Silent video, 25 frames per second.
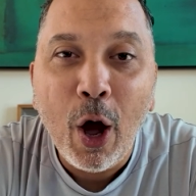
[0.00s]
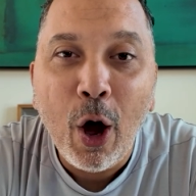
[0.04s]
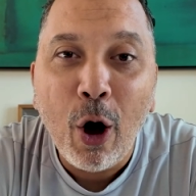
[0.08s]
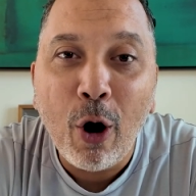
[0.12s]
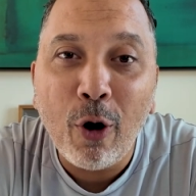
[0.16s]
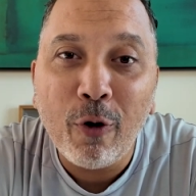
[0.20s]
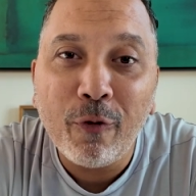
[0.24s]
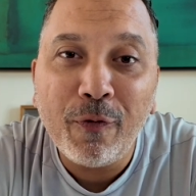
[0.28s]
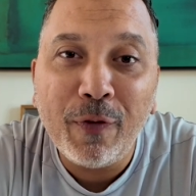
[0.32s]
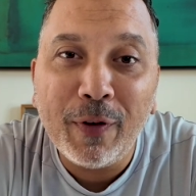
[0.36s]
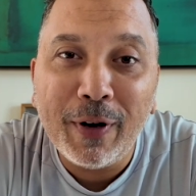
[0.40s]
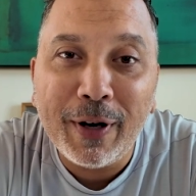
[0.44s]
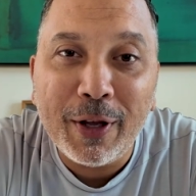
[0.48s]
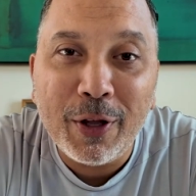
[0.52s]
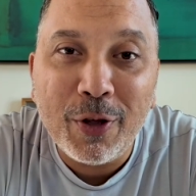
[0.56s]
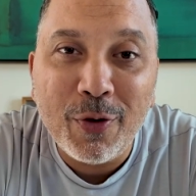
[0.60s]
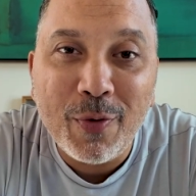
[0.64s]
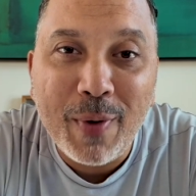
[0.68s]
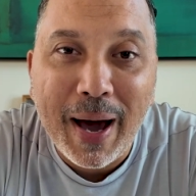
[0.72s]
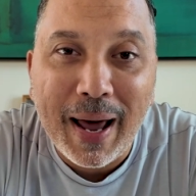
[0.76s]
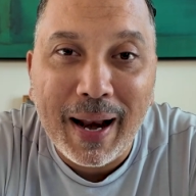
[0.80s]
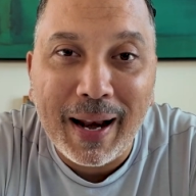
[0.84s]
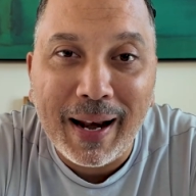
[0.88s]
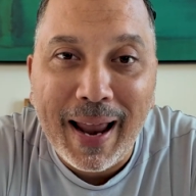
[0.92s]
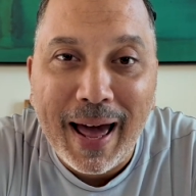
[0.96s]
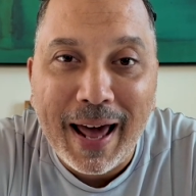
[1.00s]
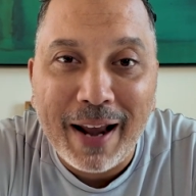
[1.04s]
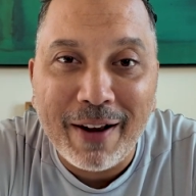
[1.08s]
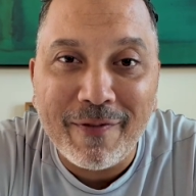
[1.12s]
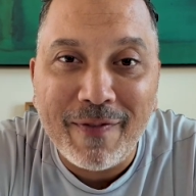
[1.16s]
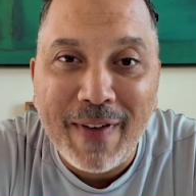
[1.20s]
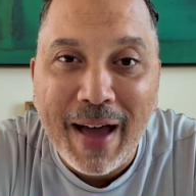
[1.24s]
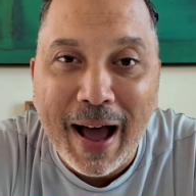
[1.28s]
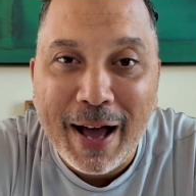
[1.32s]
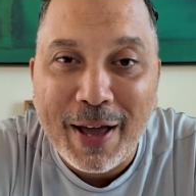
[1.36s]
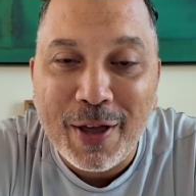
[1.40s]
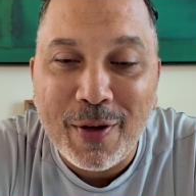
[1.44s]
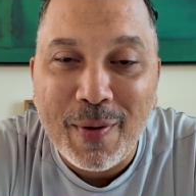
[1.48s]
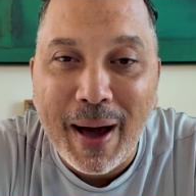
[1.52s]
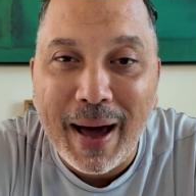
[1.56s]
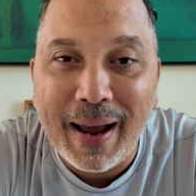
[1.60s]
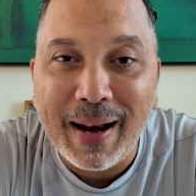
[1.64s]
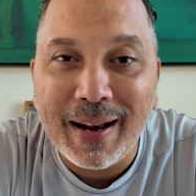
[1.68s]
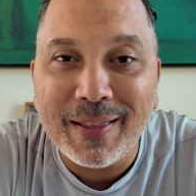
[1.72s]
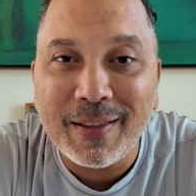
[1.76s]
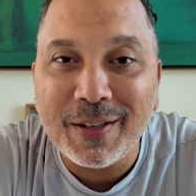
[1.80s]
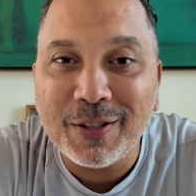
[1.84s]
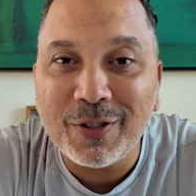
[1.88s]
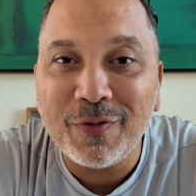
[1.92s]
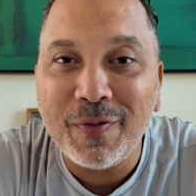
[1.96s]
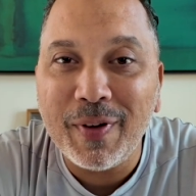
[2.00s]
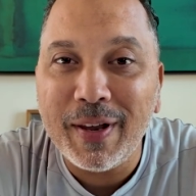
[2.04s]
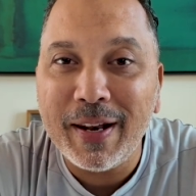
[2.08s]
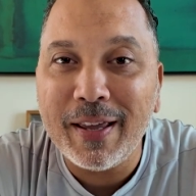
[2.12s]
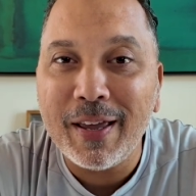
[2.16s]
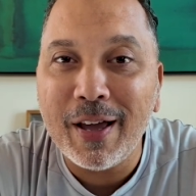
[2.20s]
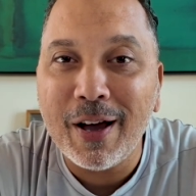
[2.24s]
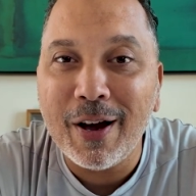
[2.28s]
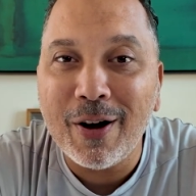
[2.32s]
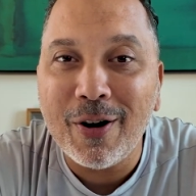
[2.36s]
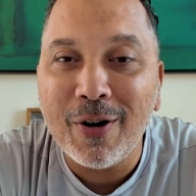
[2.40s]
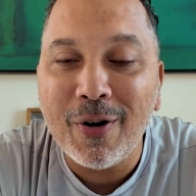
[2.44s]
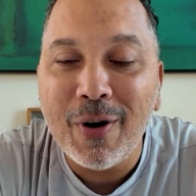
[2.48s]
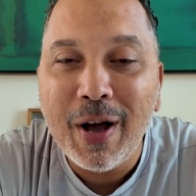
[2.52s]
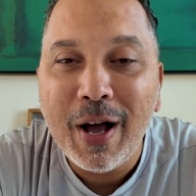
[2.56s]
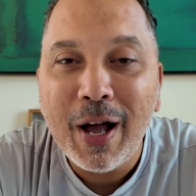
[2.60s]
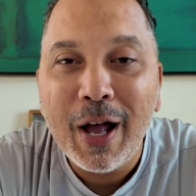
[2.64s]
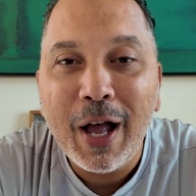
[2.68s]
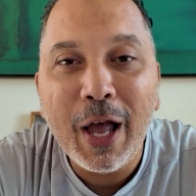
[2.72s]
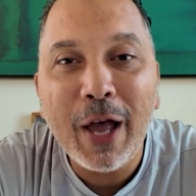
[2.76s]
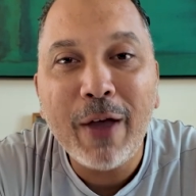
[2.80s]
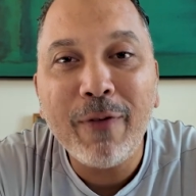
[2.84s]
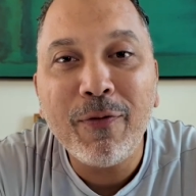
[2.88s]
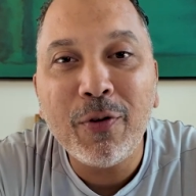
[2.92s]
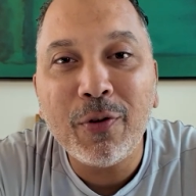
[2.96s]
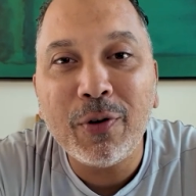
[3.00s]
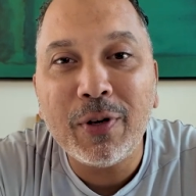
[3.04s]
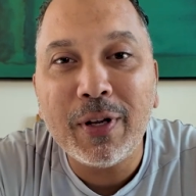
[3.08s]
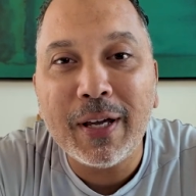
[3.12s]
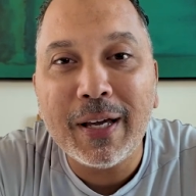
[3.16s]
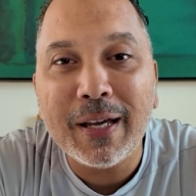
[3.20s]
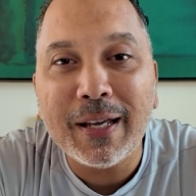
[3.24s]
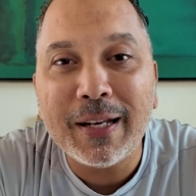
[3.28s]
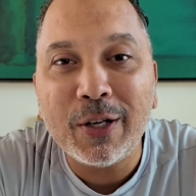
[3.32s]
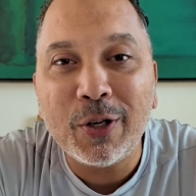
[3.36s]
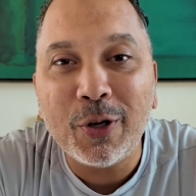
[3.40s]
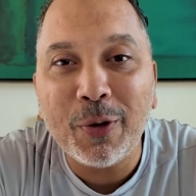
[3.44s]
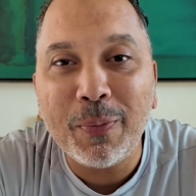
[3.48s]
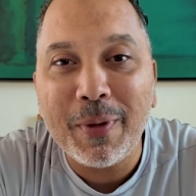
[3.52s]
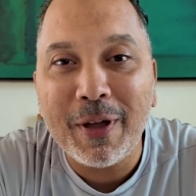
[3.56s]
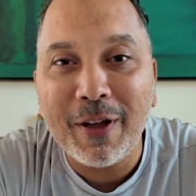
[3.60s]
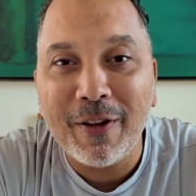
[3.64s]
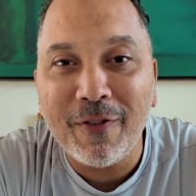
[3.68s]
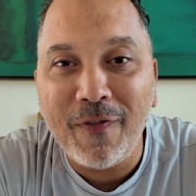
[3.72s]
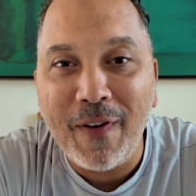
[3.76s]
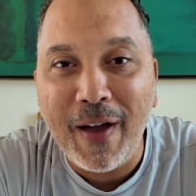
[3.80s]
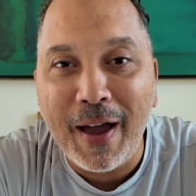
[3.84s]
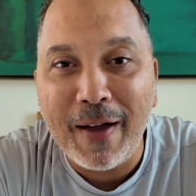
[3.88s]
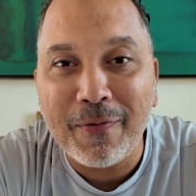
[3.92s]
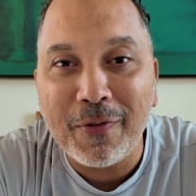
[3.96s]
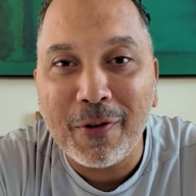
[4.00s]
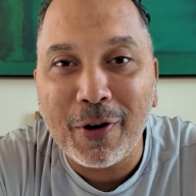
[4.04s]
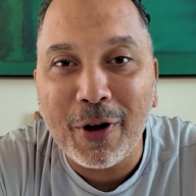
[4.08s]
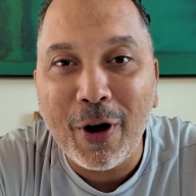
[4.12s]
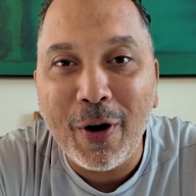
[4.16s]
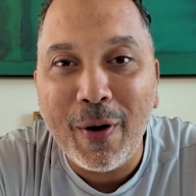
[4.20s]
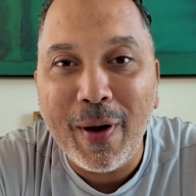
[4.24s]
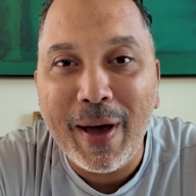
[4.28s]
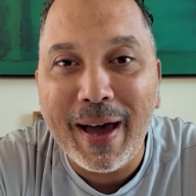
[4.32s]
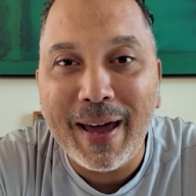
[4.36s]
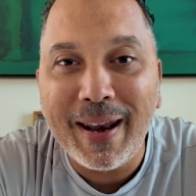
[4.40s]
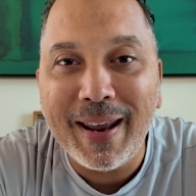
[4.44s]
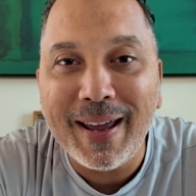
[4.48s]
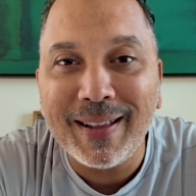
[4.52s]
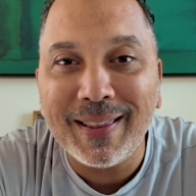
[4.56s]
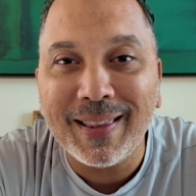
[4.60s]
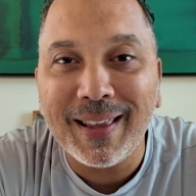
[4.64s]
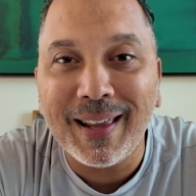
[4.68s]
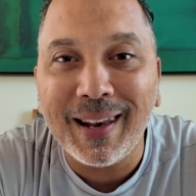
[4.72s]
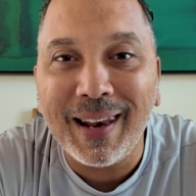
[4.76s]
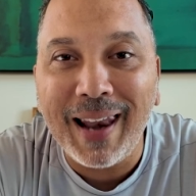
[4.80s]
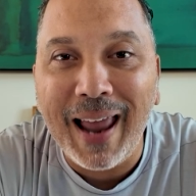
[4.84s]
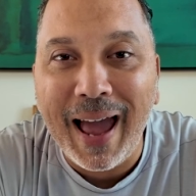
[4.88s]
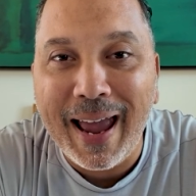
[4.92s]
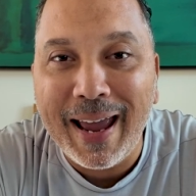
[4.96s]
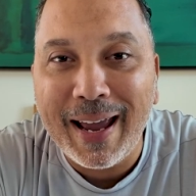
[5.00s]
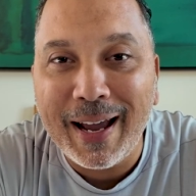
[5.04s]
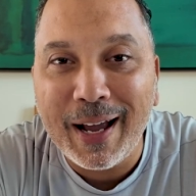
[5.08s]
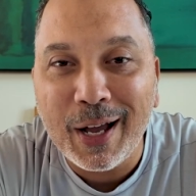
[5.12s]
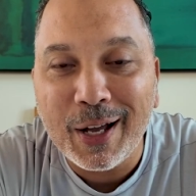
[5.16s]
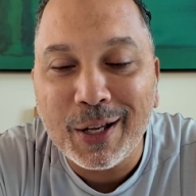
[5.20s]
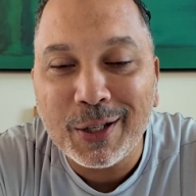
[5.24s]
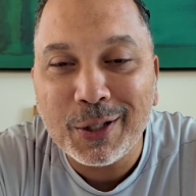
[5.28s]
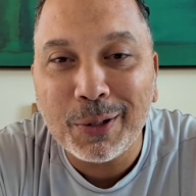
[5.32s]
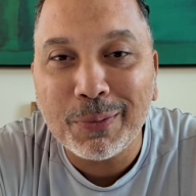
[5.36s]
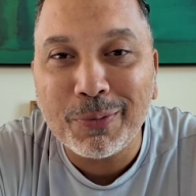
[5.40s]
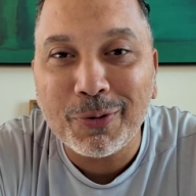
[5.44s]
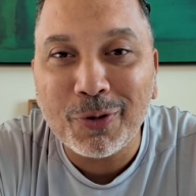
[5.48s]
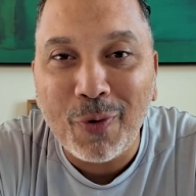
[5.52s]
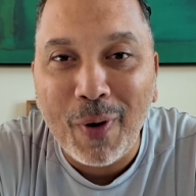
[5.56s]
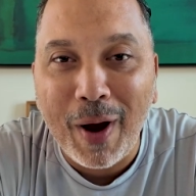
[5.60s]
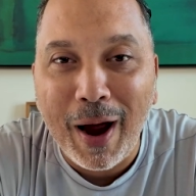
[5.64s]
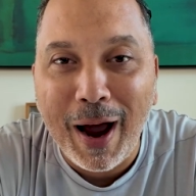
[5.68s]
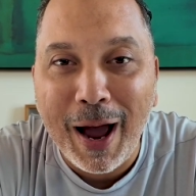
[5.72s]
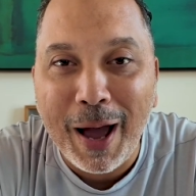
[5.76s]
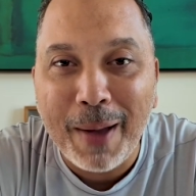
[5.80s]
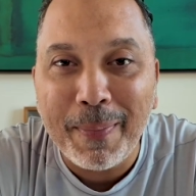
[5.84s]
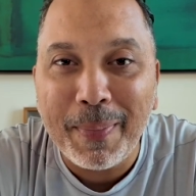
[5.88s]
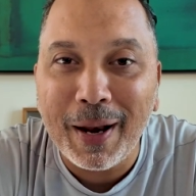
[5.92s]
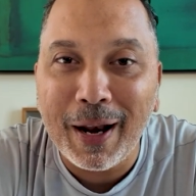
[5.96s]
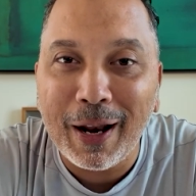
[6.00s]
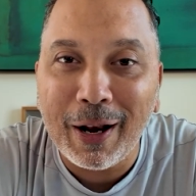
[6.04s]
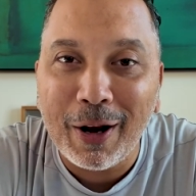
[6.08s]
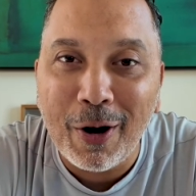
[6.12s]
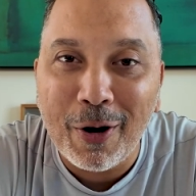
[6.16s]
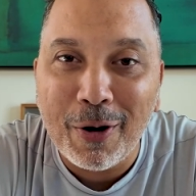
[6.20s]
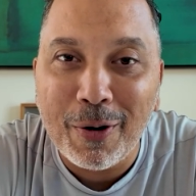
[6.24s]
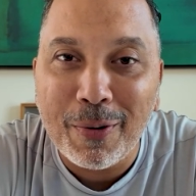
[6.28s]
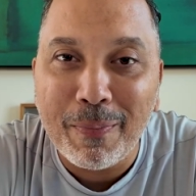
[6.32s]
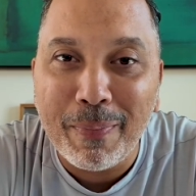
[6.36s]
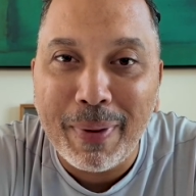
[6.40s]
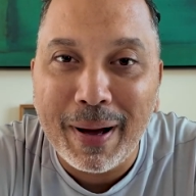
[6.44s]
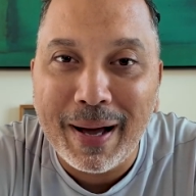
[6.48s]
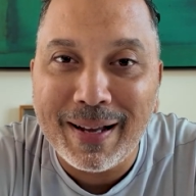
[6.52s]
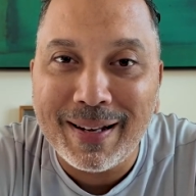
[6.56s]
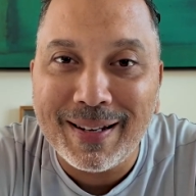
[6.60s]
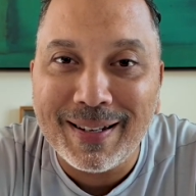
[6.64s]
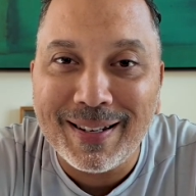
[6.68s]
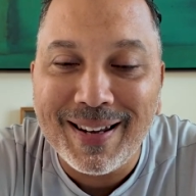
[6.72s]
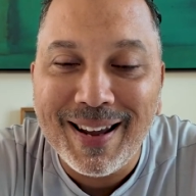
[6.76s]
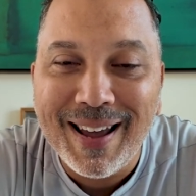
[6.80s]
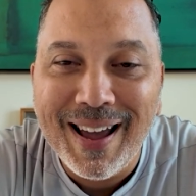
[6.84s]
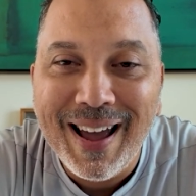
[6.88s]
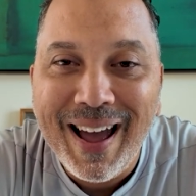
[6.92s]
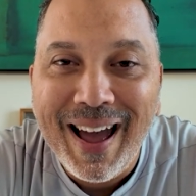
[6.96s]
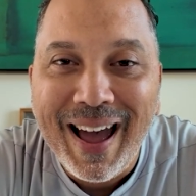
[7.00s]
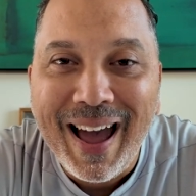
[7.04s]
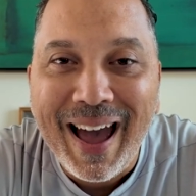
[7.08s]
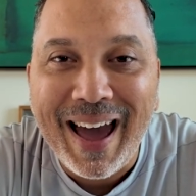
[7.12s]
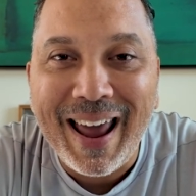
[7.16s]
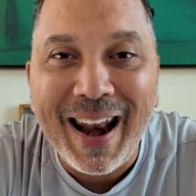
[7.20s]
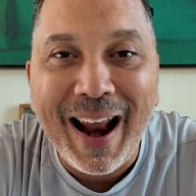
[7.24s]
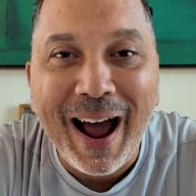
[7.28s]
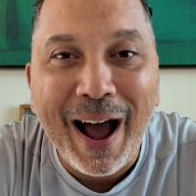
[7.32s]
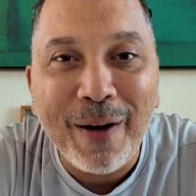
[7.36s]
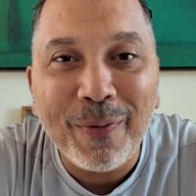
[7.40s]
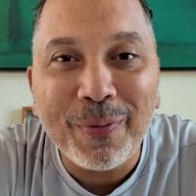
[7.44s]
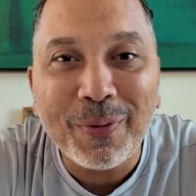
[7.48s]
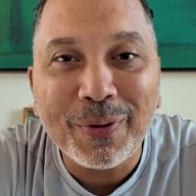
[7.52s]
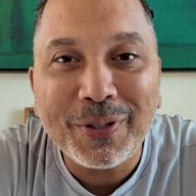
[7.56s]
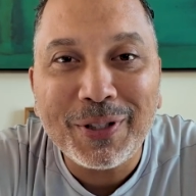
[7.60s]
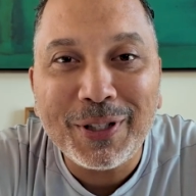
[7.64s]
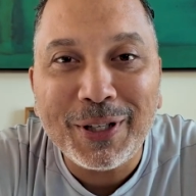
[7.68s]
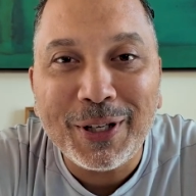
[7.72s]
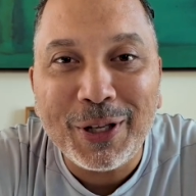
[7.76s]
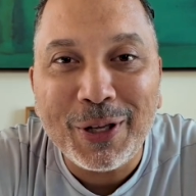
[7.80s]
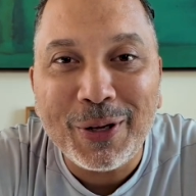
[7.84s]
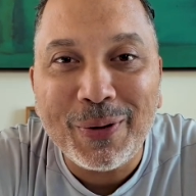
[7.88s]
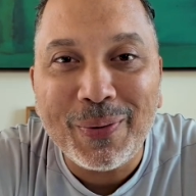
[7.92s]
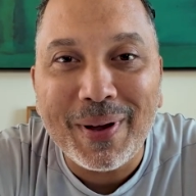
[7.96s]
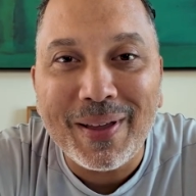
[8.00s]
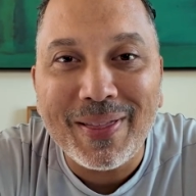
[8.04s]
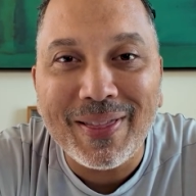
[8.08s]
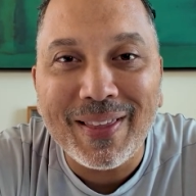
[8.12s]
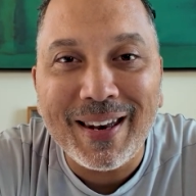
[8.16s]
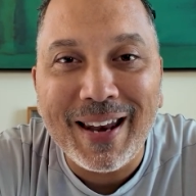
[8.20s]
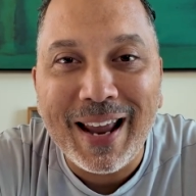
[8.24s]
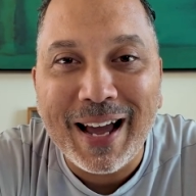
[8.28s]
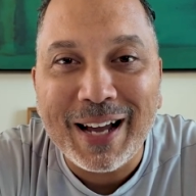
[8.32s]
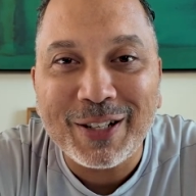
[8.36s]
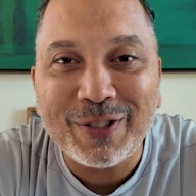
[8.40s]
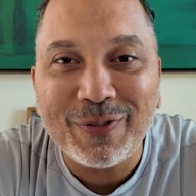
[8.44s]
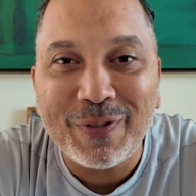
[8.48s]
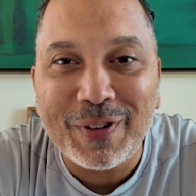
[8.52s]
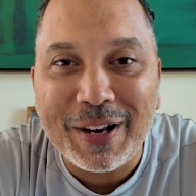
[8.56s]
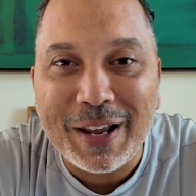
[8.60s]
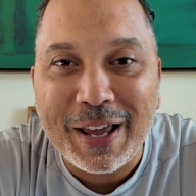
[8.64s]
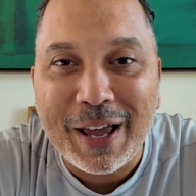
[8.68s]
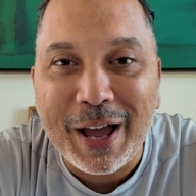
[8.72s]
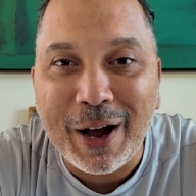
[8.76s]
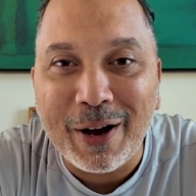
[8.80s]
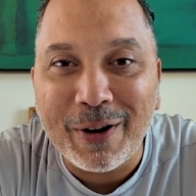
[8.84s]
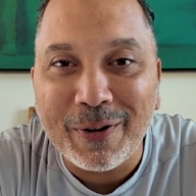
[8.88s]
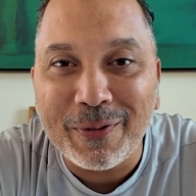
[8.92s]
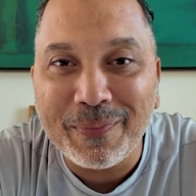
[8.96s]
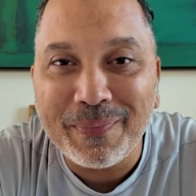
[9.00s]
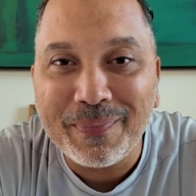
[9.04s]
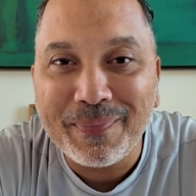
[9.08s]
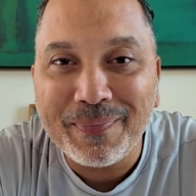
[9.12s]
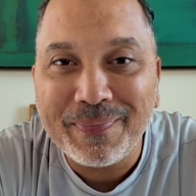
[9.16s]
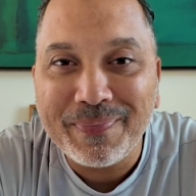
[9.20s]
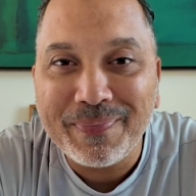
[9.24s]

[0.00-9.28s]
Hopefully you got a lot of value out of this video. If you did, do me a favor, go ahead, hit the like, subscribe, and alert button, and I will see you in the next video.